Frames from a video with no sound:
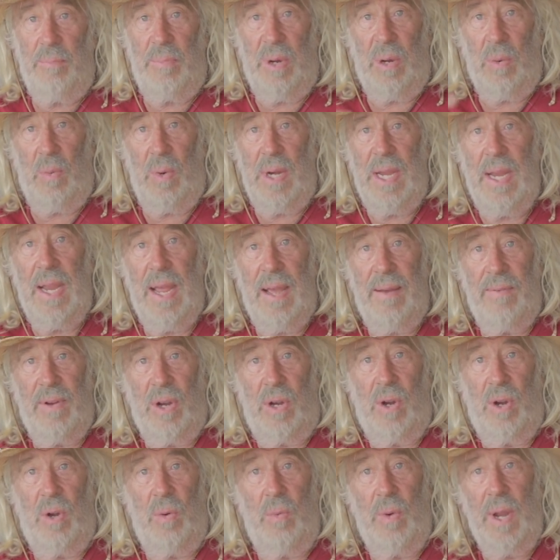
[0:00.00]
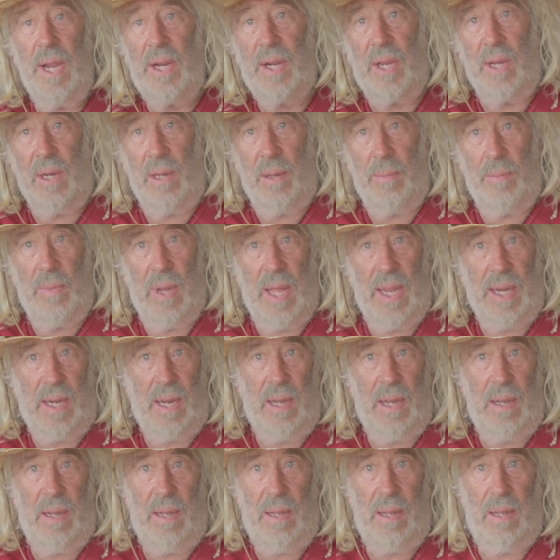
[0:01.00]
But we have a curriculum, like
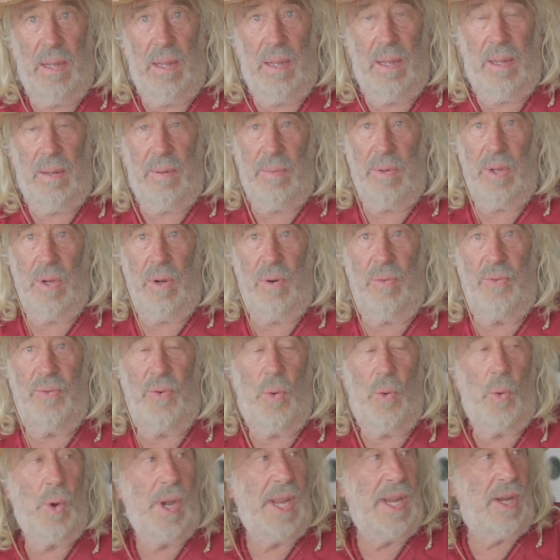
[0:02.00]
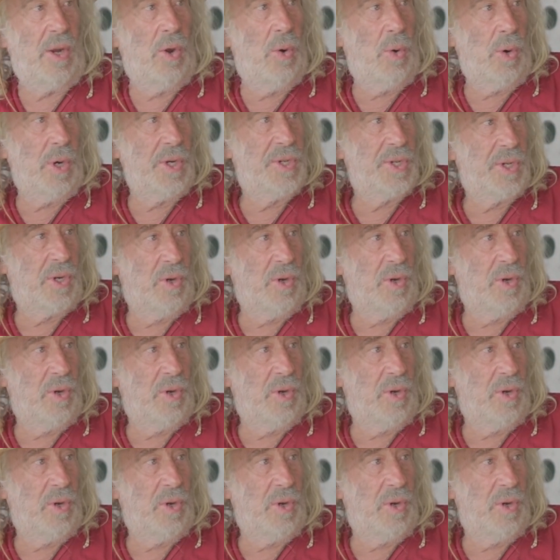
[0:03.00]
a 40 course